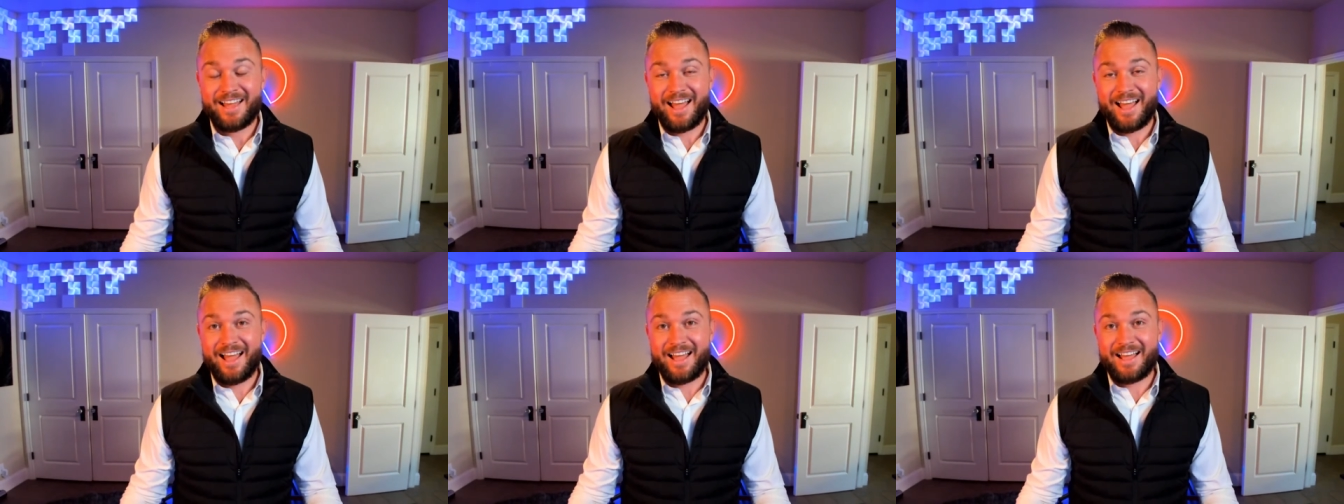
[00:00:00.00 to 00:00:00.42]

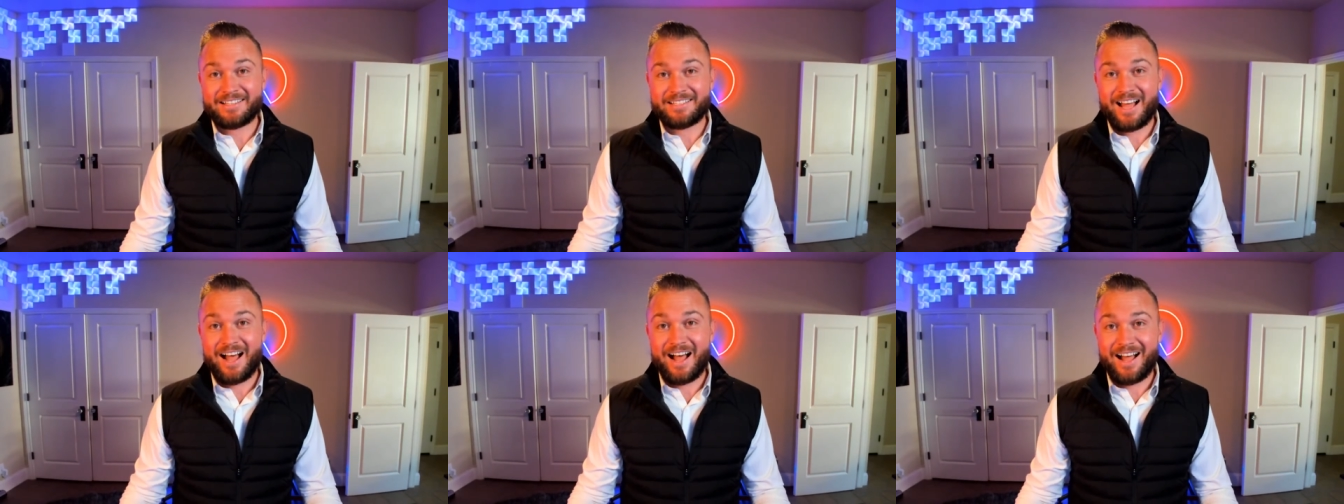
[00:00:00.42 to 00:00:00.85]

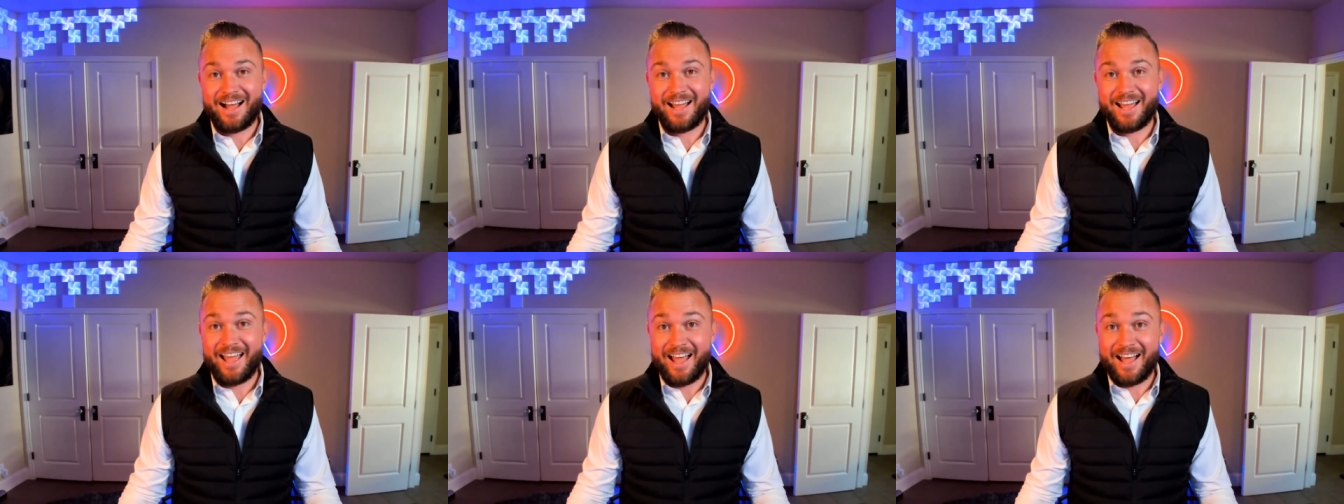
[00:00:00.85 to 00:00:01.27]
as
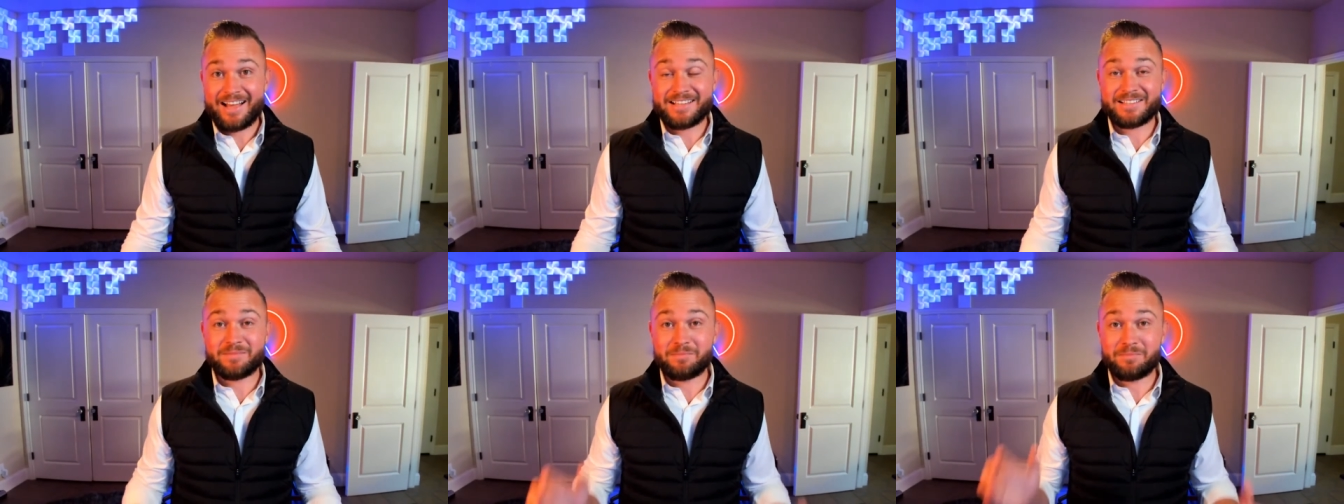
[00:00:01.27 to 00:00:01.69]
high
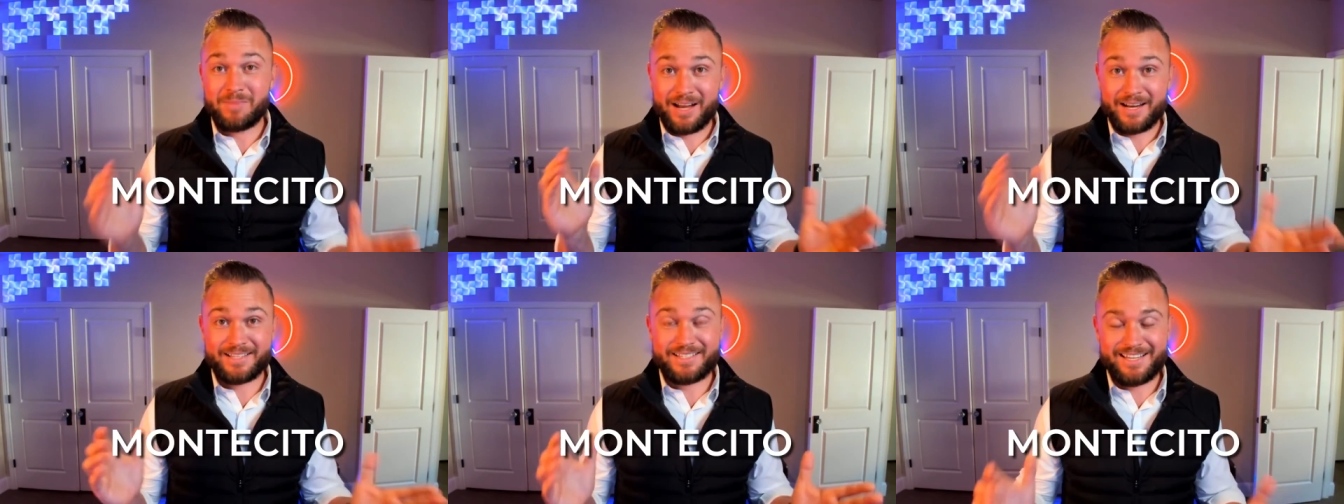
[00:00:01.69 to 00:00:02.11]
as
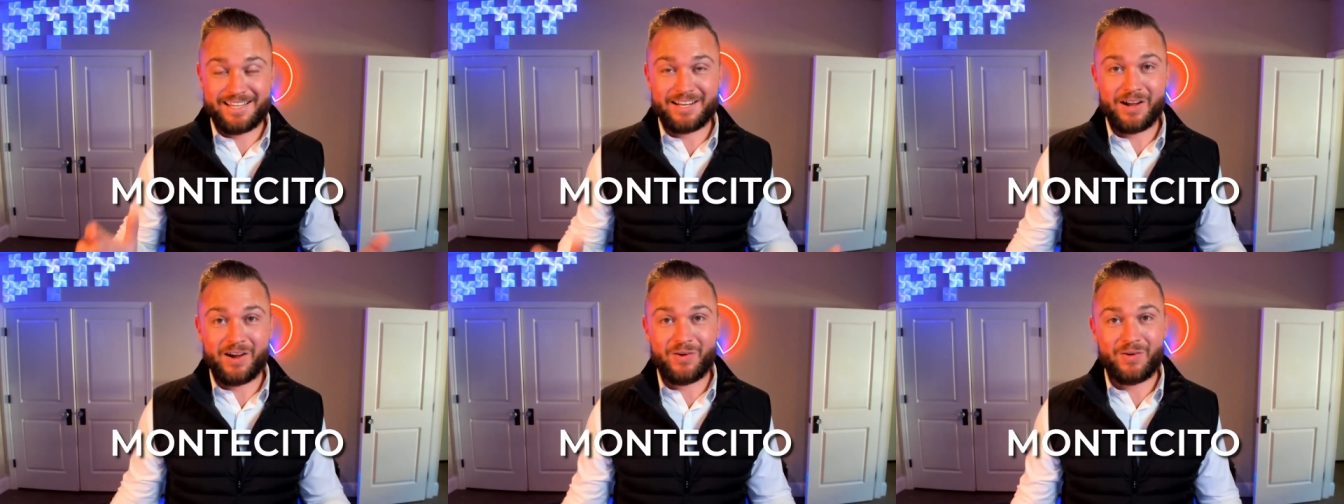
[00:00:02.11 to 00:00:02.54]

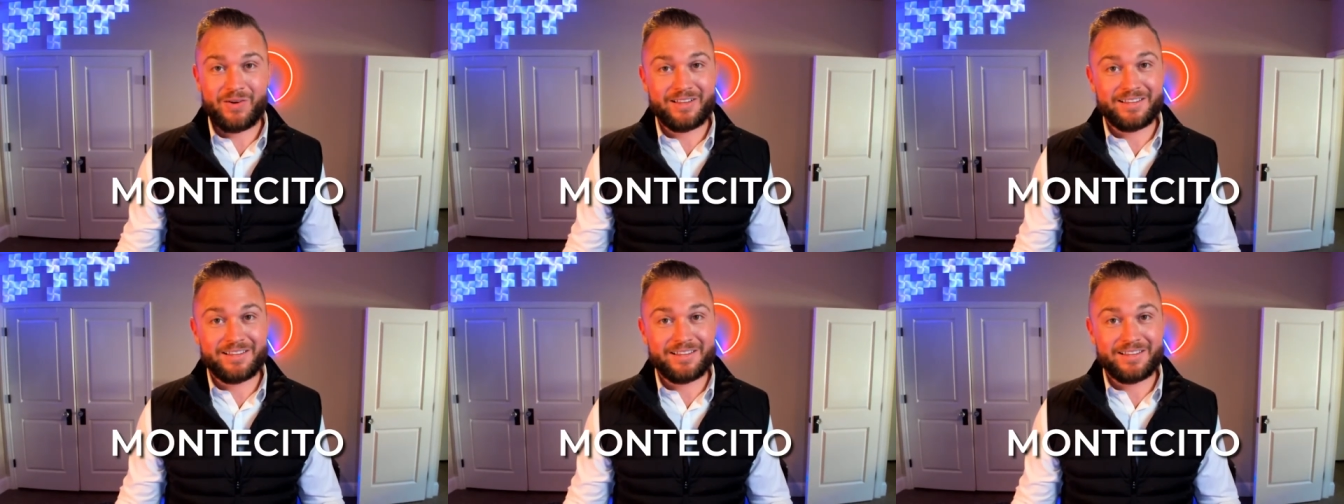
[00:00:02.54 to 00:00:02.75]
Montecito.